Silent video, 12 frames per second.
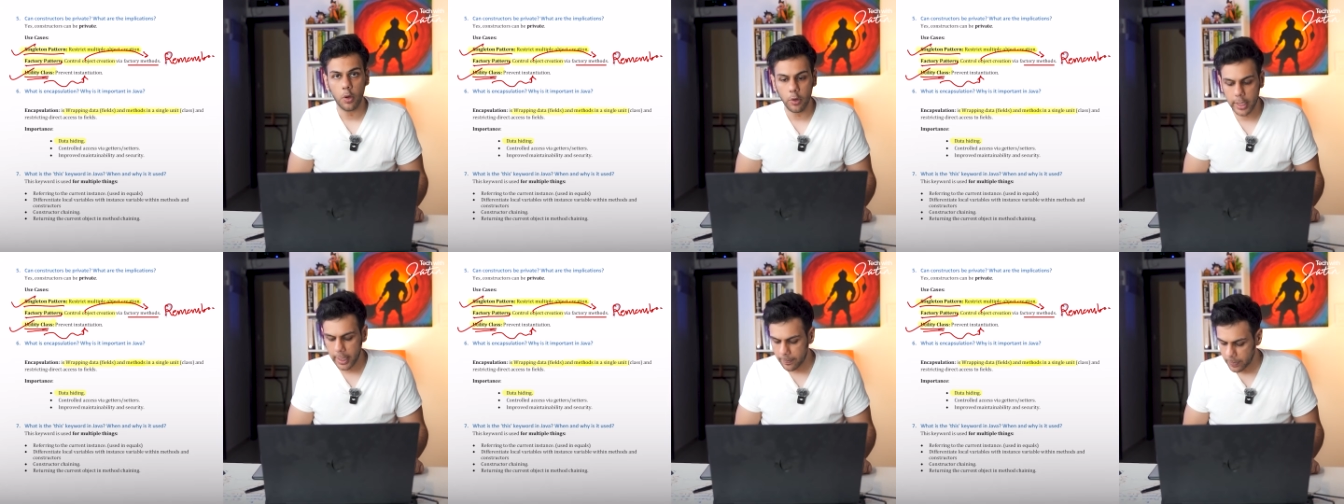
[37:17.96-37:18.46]

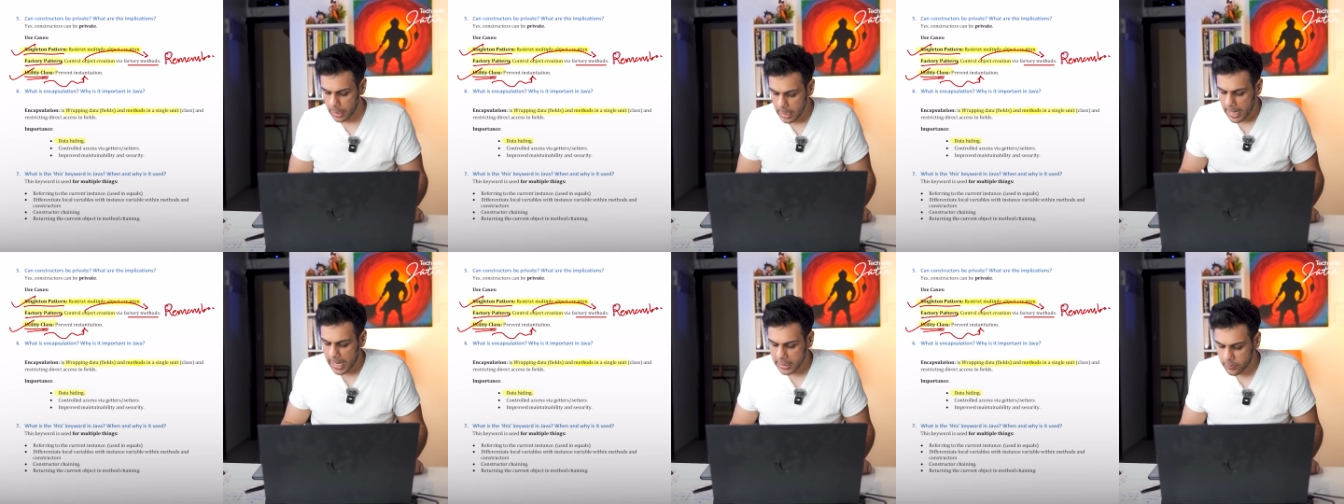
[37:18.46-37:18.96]
okay,
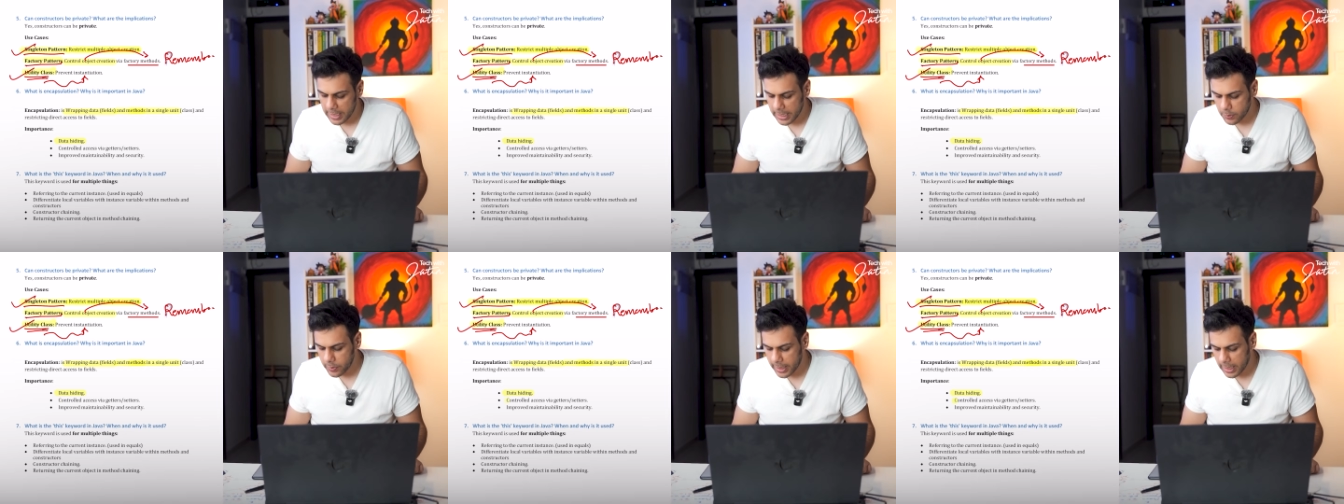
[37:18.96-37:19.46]
as well
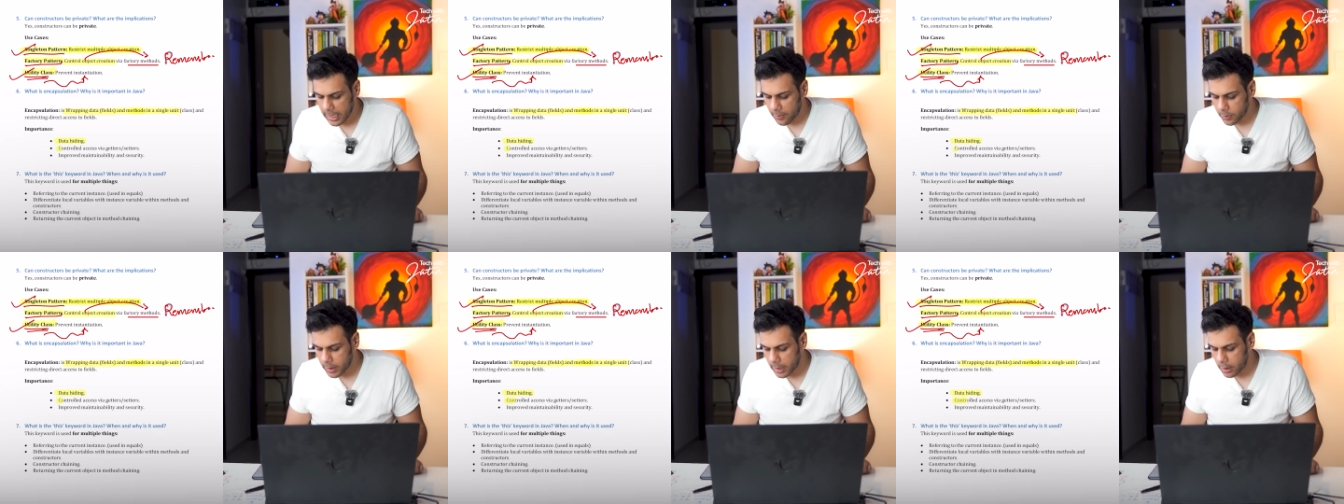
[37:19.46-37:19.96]
as we can
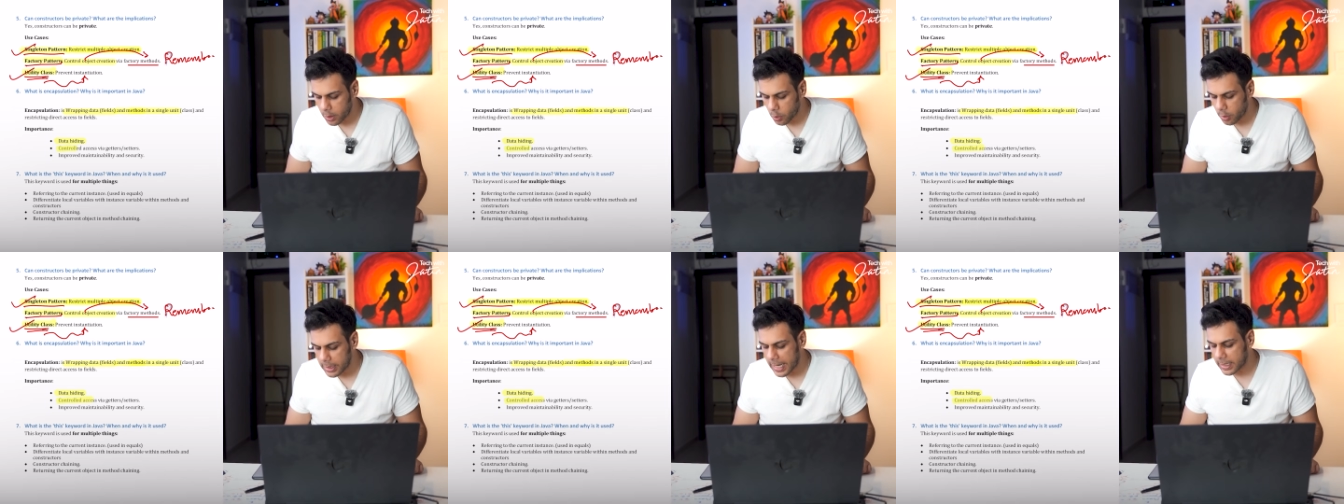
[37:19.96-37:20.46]
have controlled